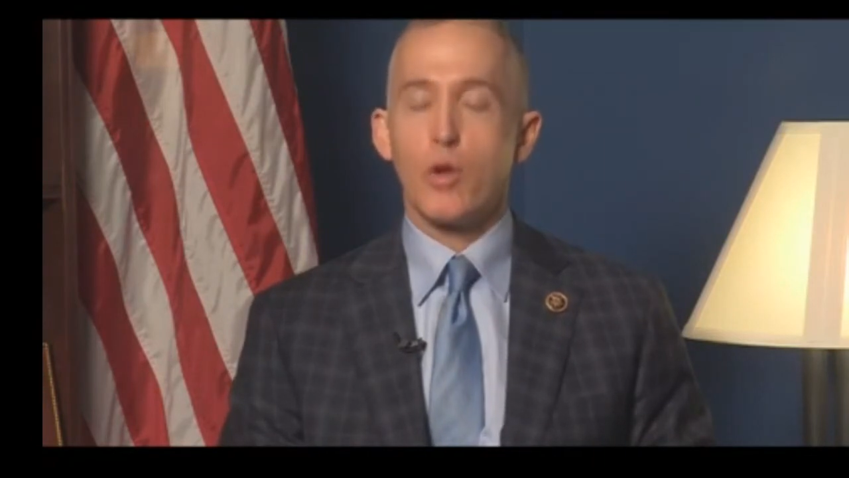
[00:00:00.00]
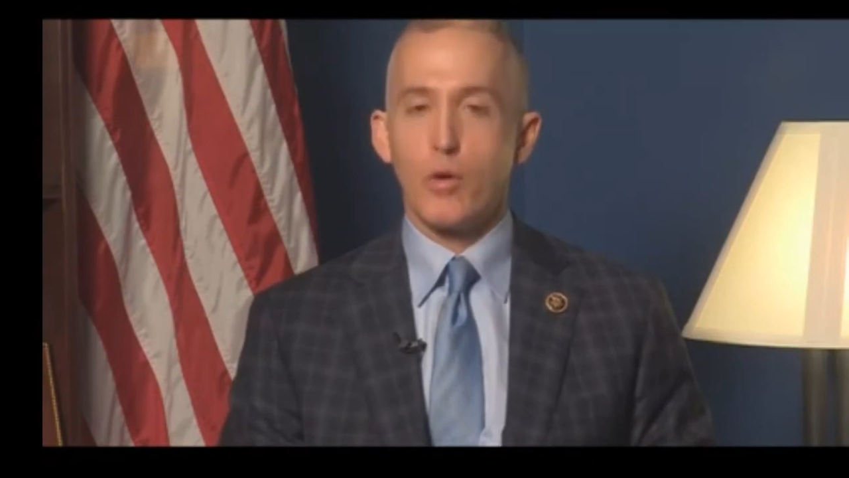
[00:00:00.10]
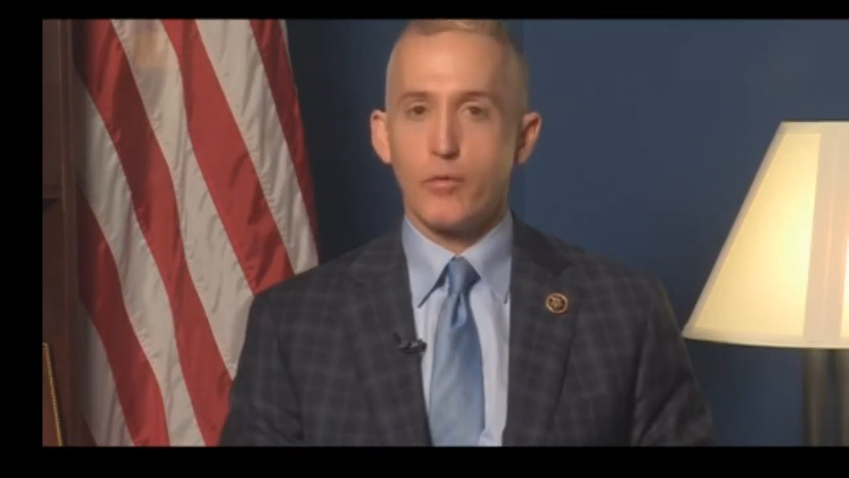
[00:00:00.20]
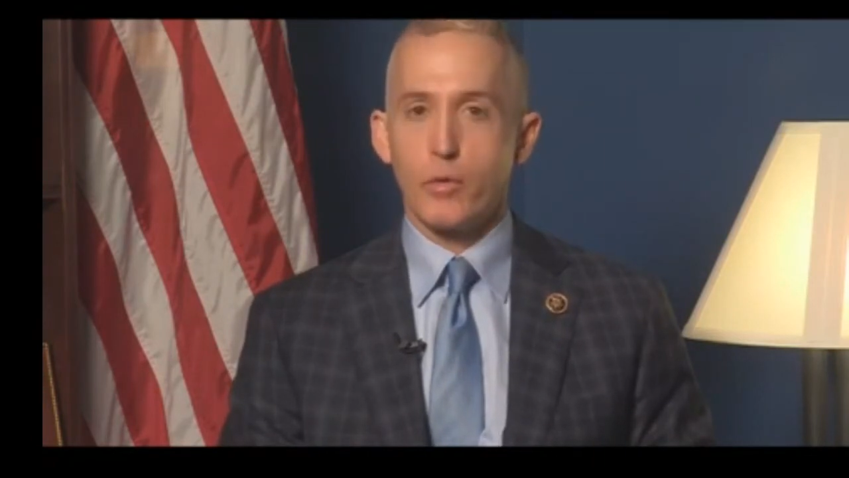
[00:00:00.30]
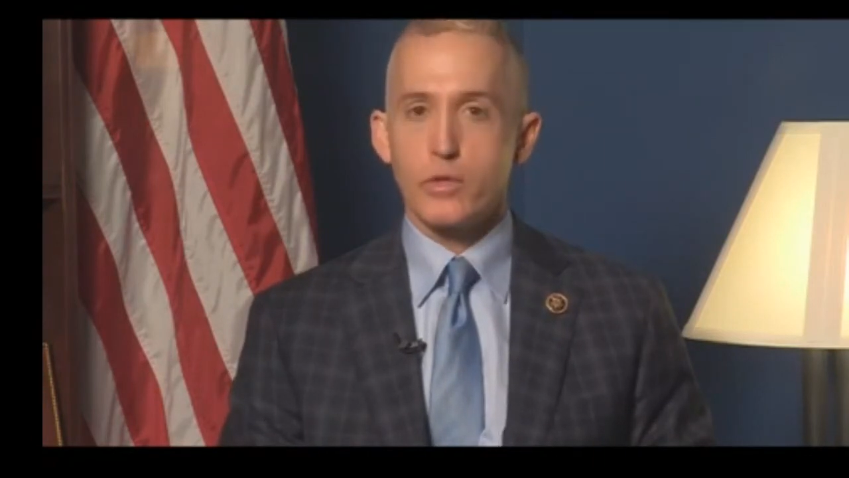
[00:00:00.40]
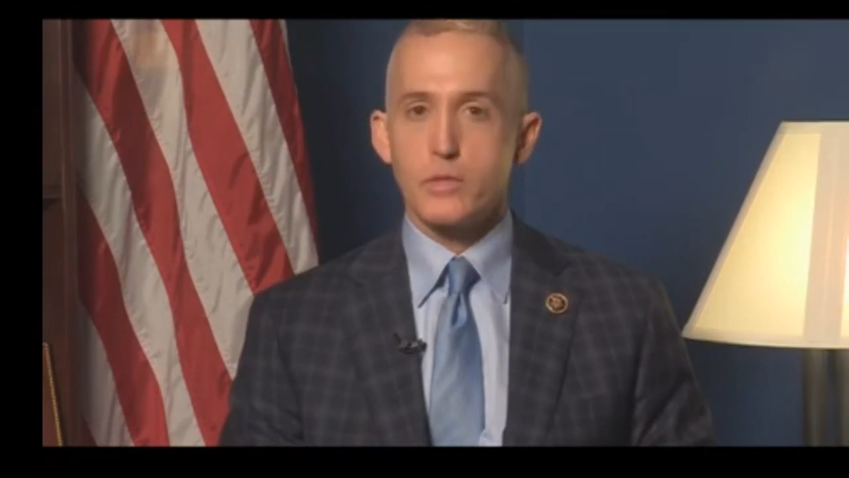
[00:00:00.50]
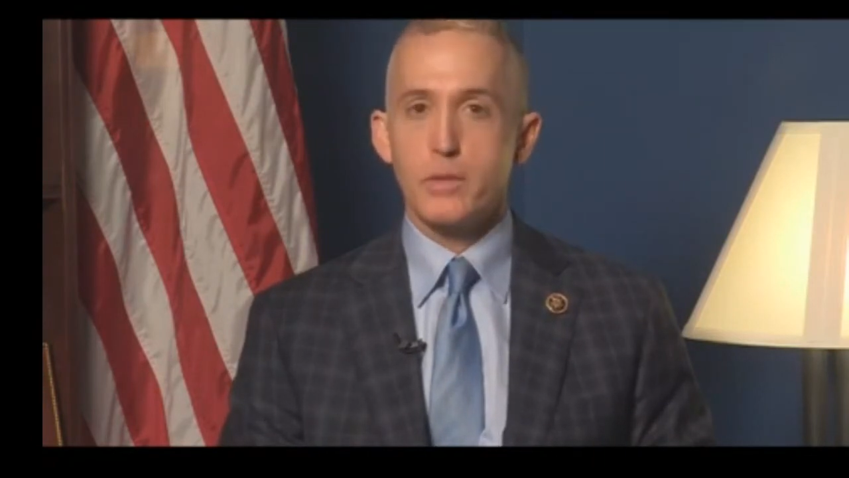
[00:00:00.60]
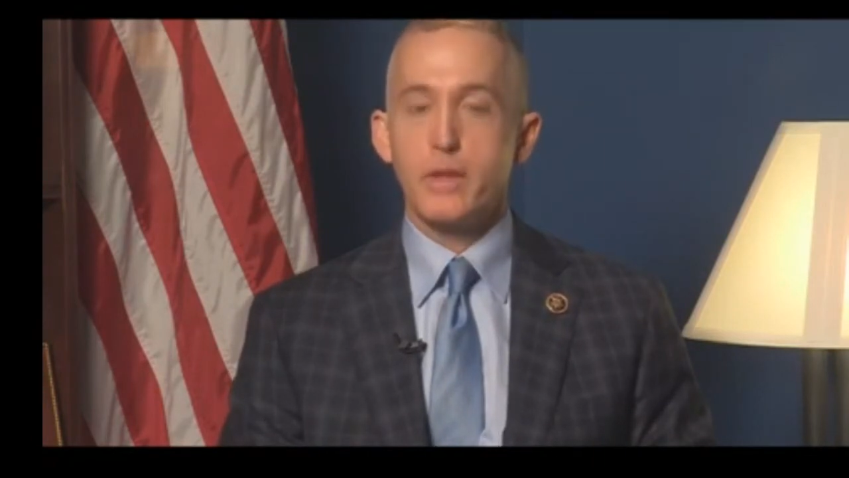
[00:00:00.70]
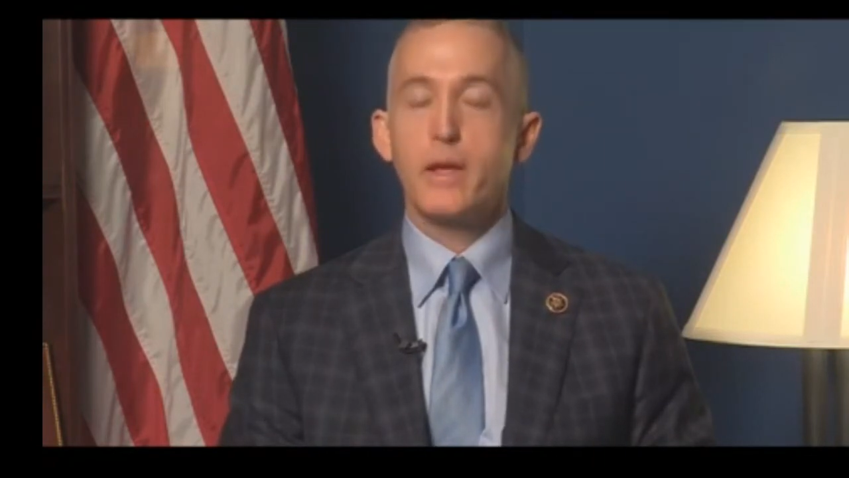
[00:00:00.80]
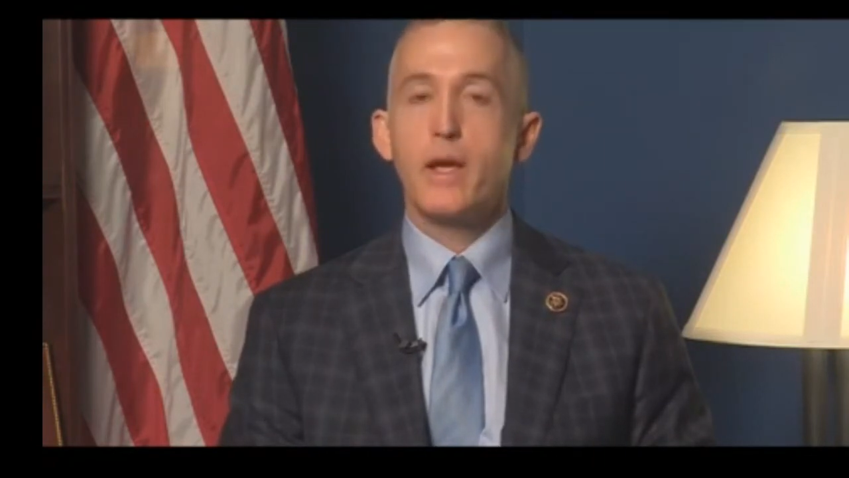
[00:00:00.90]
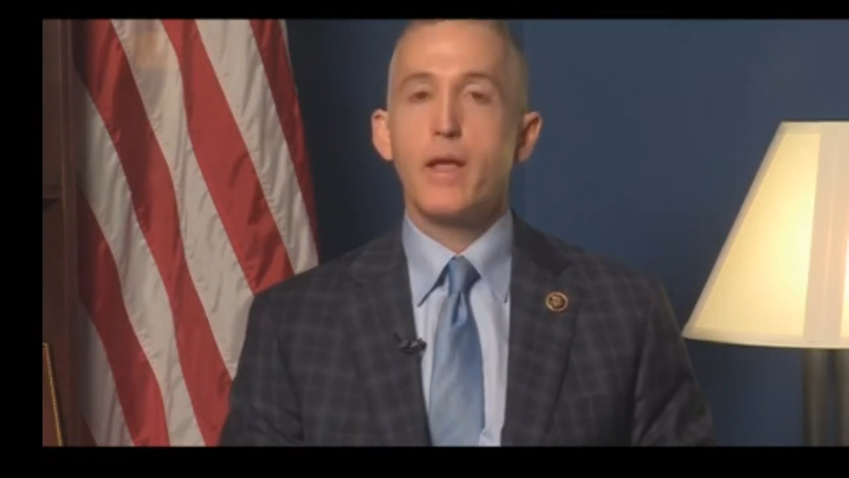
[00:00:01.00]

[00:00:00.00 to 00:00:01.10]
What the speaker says: law enforcement.